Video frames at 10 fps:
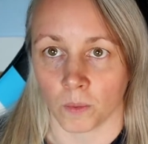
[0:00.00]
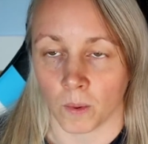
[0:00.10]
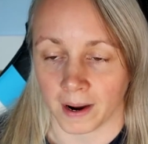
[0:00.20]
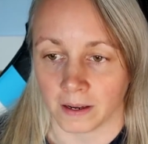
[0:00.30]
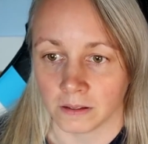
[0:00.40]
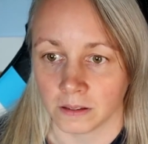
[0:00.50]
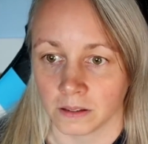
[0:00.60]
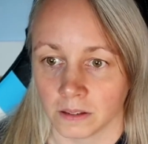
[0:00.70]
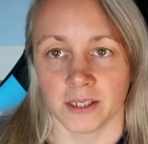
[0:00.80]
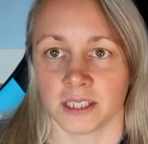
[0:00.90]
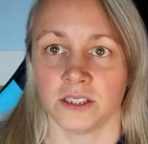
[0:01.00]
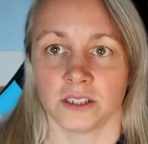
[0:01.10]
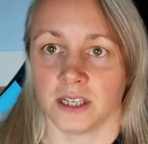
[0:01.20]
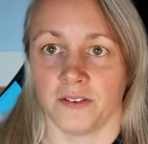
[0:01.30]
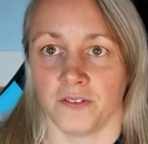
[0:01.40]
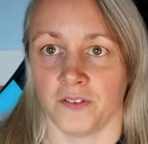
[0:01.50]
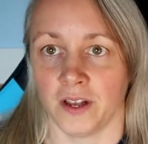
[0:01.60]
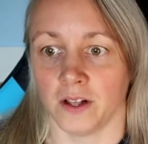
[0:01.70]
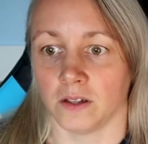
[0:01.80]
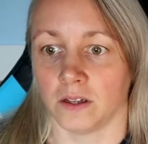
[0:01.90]
while because I just didn't
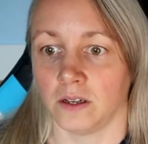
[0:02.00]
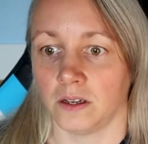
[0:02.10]
feel